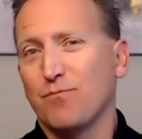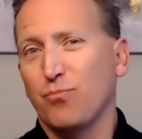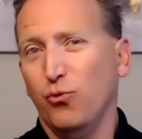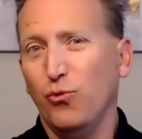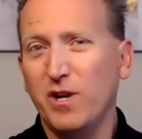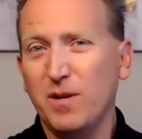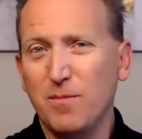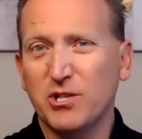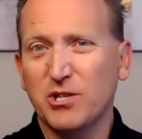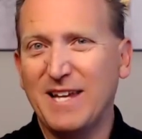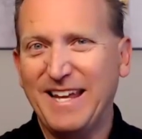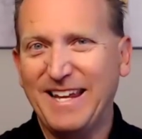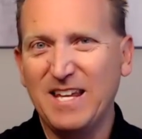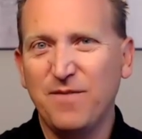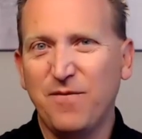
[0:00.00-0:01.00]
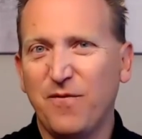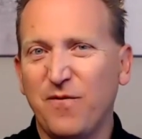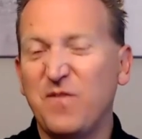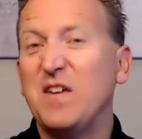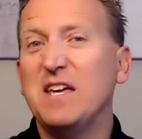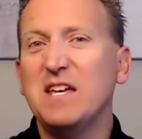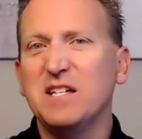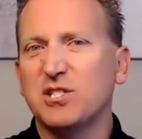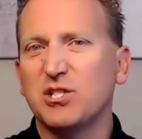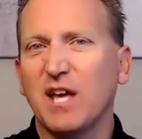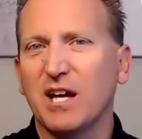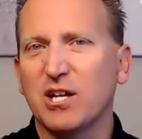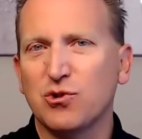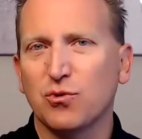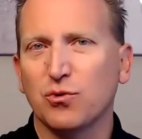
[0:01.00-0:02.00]
pretty much any fee
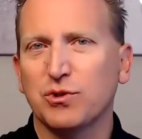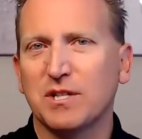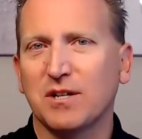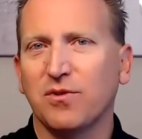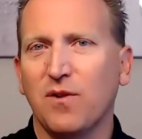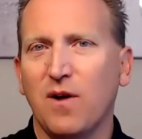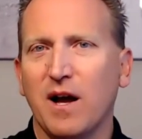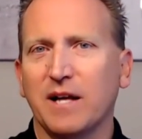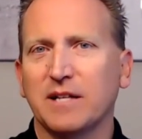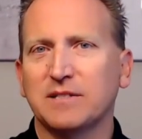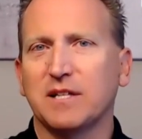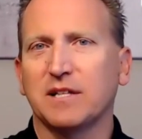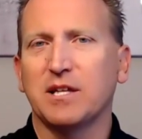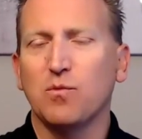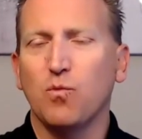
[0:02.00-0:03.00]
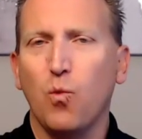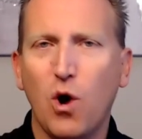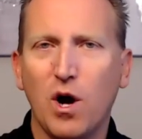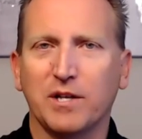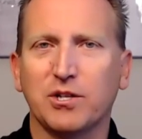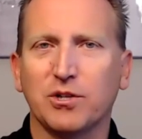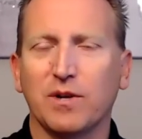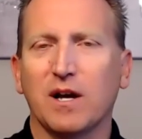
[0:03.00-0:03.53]
schedule to clients that they want to.